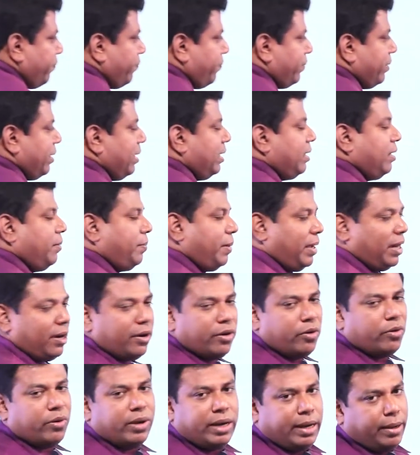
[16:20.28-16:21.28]
Then the
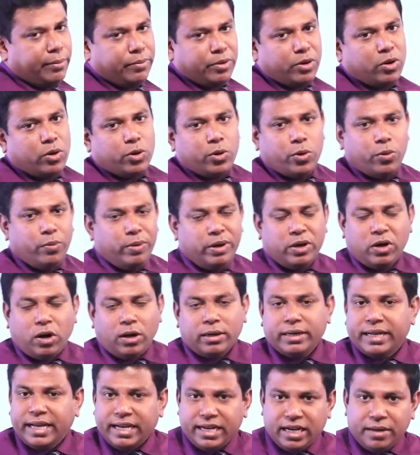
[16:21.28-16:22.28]
parallelogram, you will
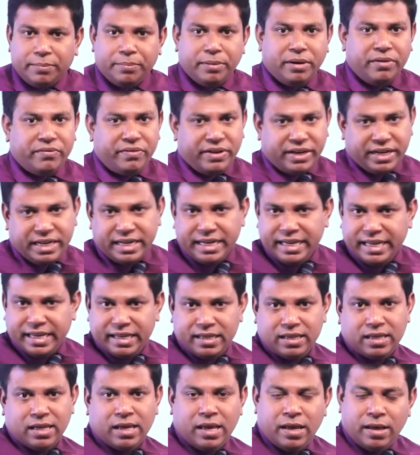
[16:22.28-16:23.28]
not get it perfectly.
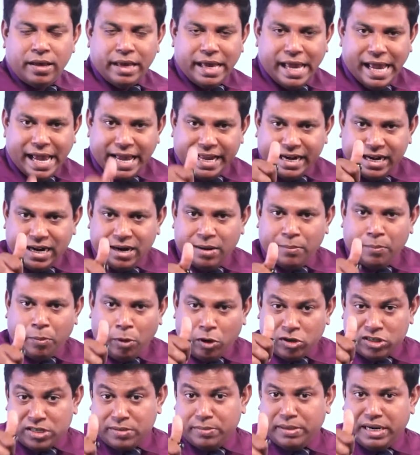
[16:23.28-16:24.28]

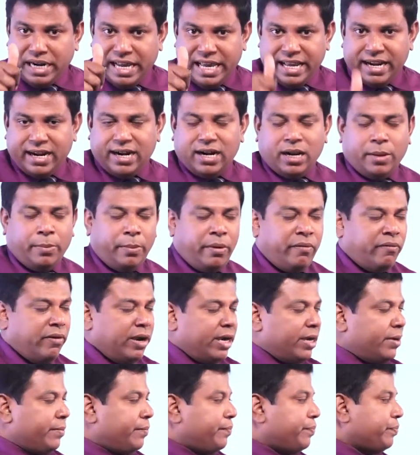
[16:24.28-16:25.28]
Possible error number 1.